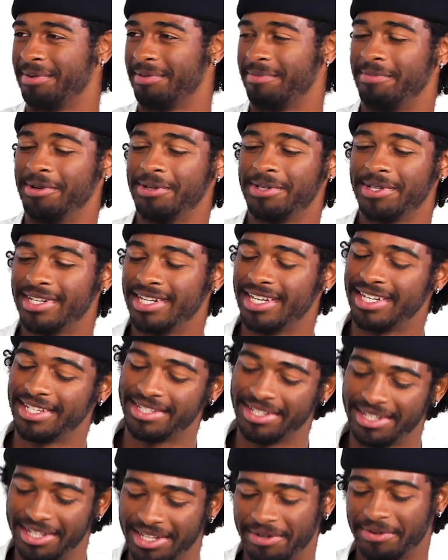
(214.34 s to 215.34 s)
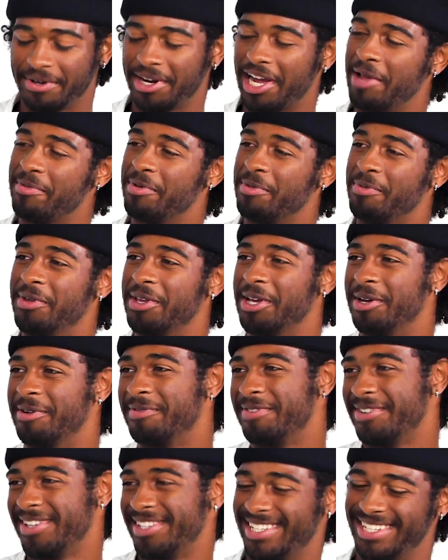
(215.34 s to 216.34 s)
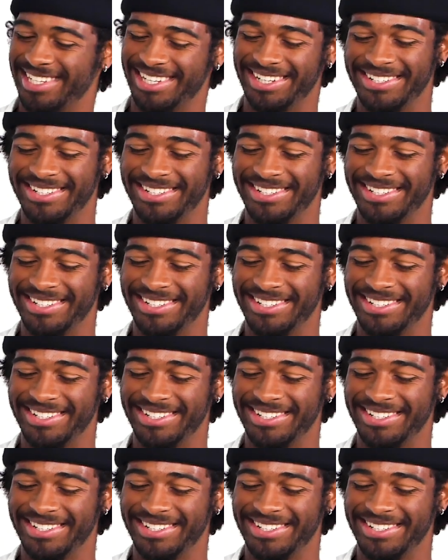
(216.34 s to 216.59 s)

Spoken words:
Moose and Sadiq were hyping me up. So